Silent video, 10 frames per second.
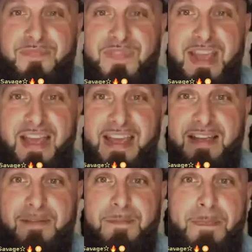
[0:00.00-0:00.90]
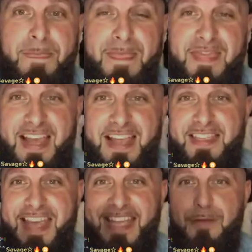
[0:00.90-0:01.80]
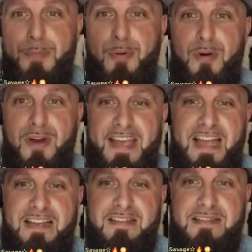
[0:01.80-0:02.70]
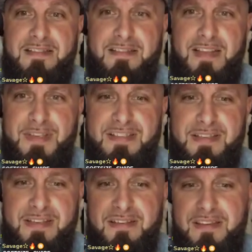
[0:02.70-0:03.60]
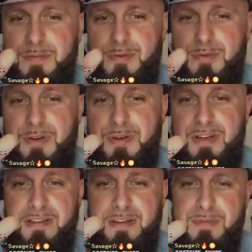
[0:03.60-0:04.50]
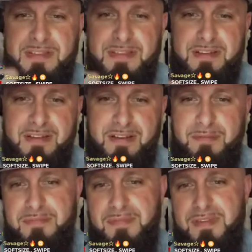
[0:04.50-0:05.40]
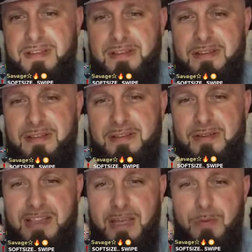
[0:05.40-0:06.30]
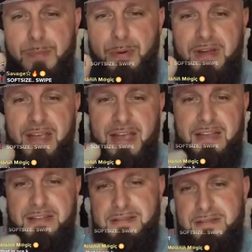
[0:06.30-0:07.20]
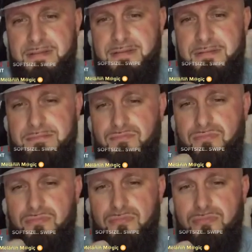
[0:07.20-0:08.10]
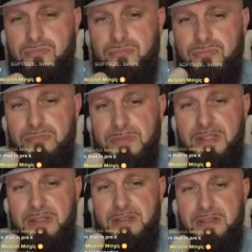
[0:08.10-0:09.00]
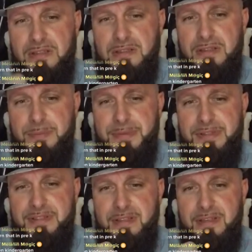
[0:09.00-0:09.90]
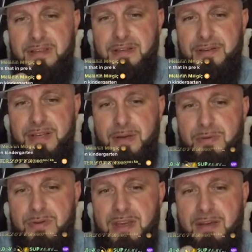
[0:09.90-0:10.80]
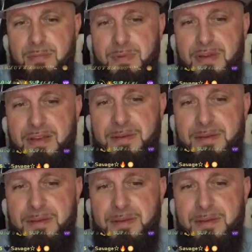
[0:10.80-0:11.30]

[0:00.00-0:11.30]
Yeah. They got the report callus. So let me see your thumbs real quick. Let me see your thumb. You got that report callus? Let me see. Okay, well you can't be.